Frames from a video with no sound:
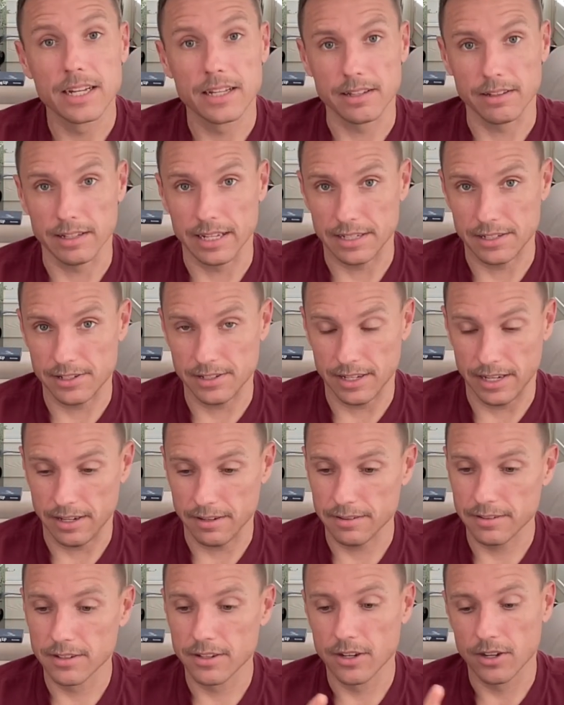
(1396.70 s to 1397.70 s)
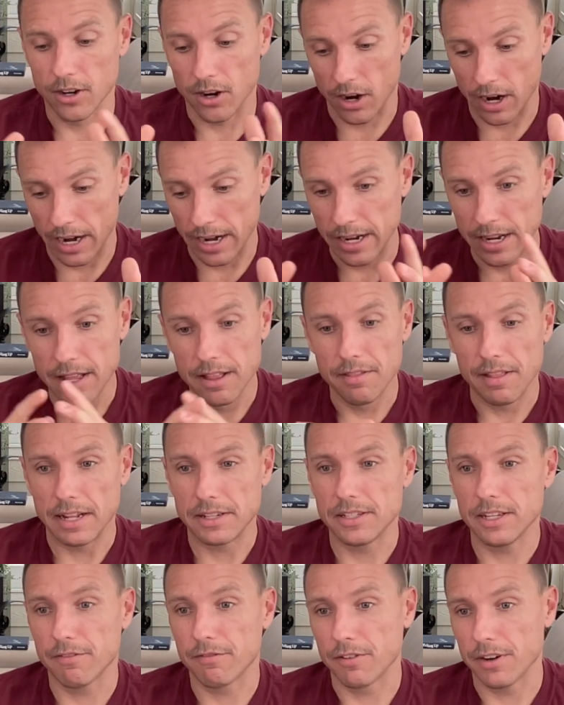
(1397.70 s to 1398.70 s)
Let's see. All right,
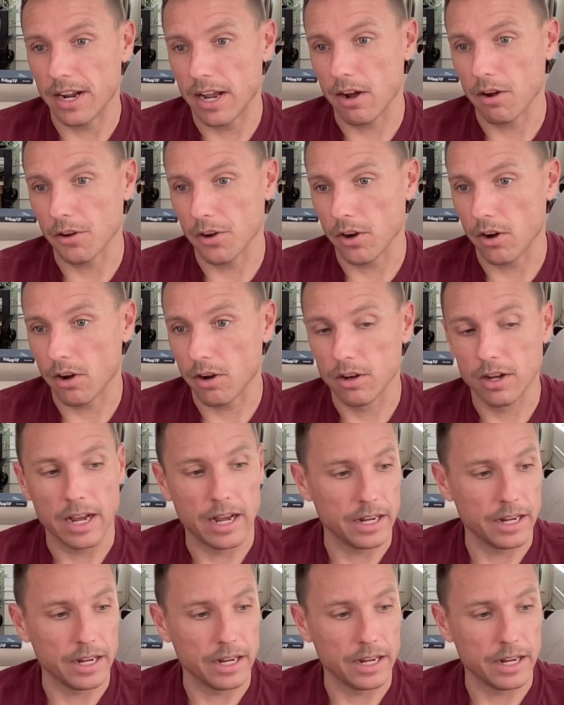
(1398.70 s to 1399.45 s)
that's it for now, y'all.